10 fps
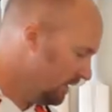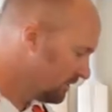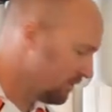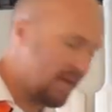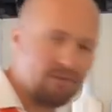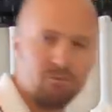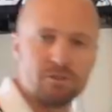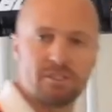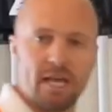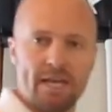So that
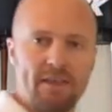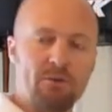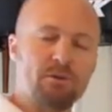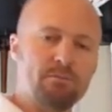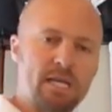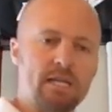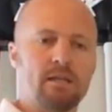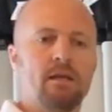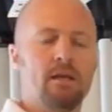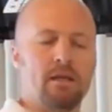would say, that would
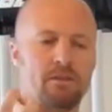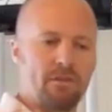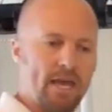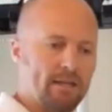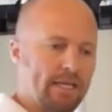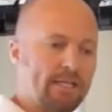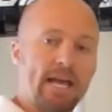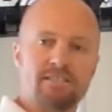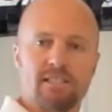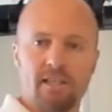mean that it
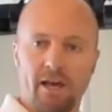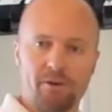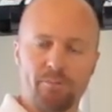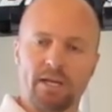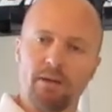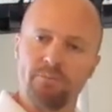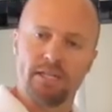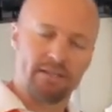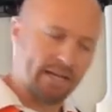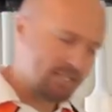has a lighter pickup than it